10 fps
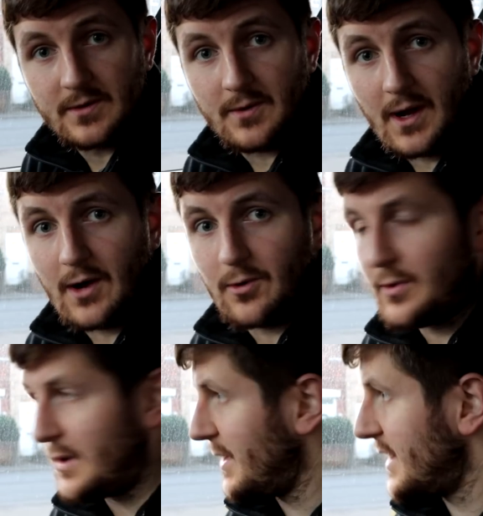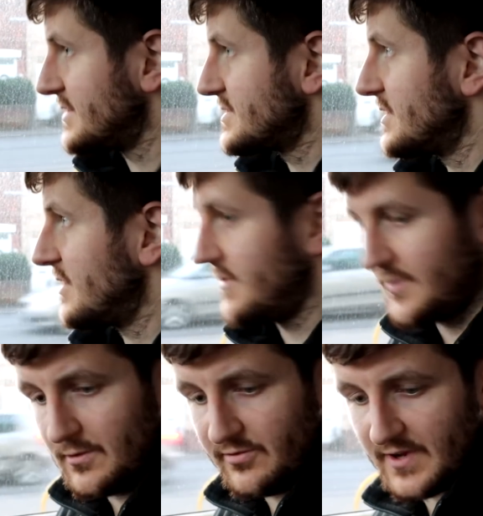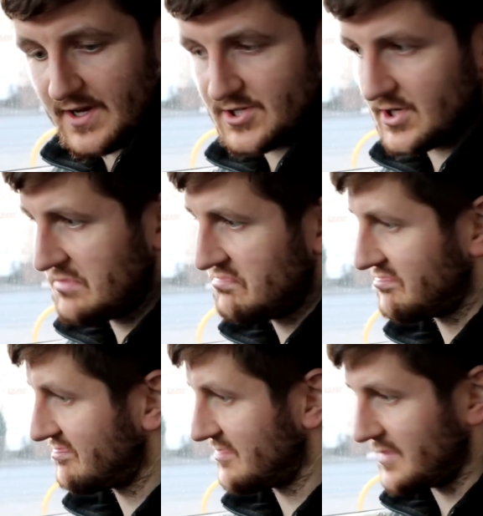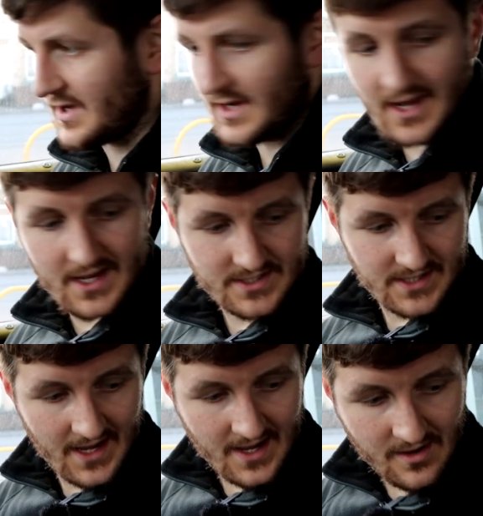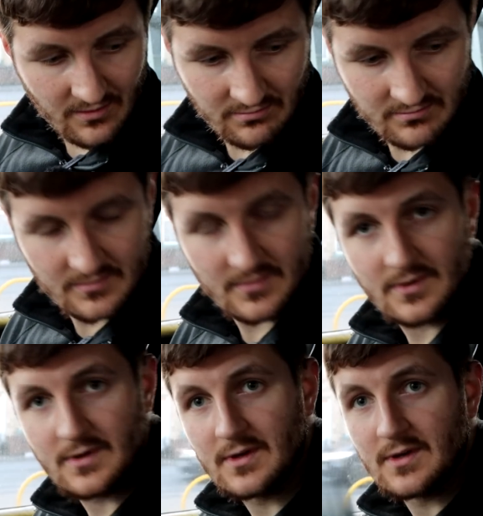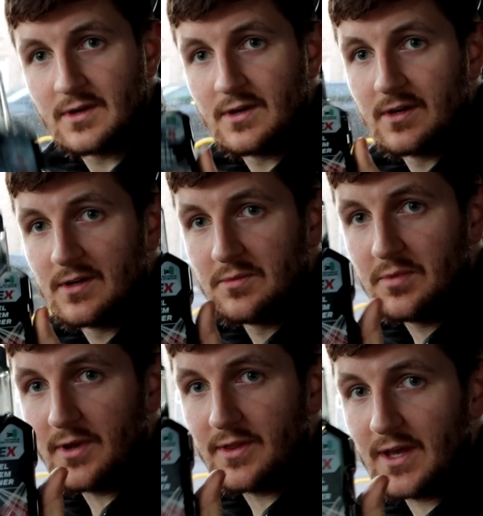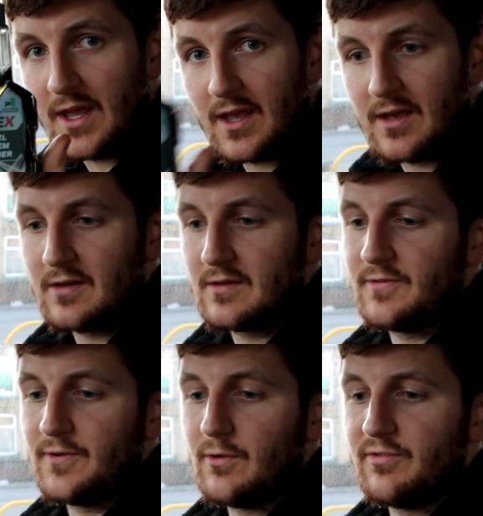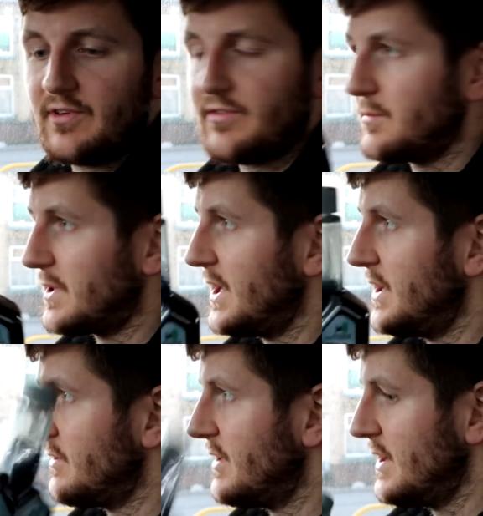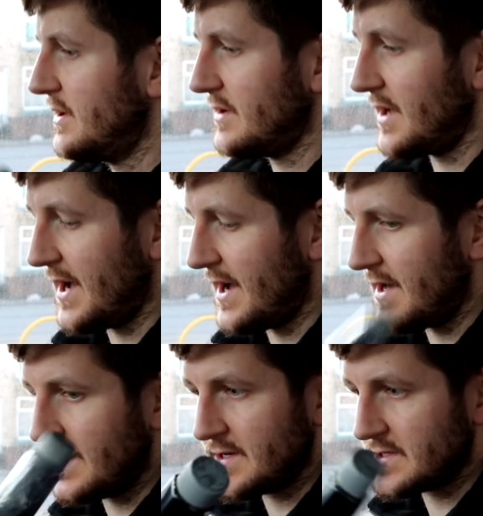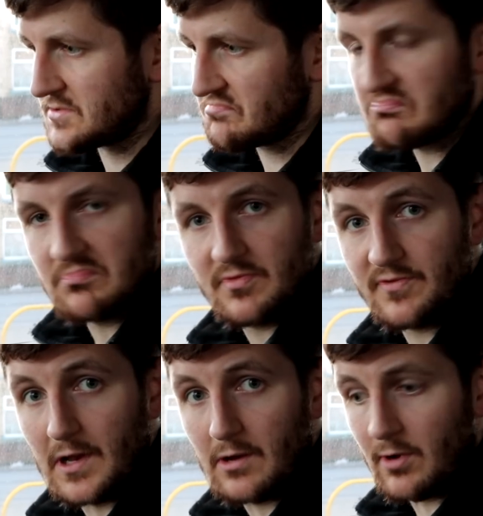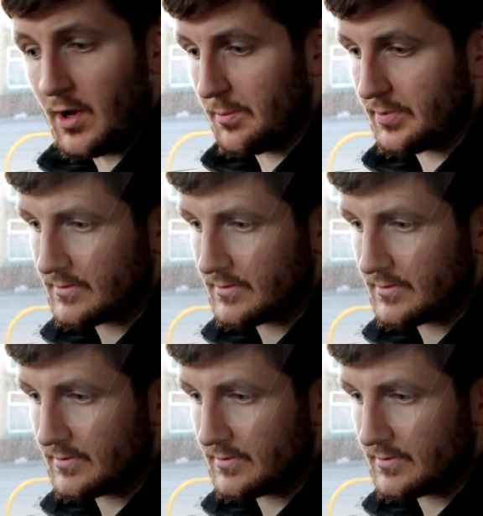Well, we made it to the fuel station. I guess now put the fuel system cleaner in and fill her up.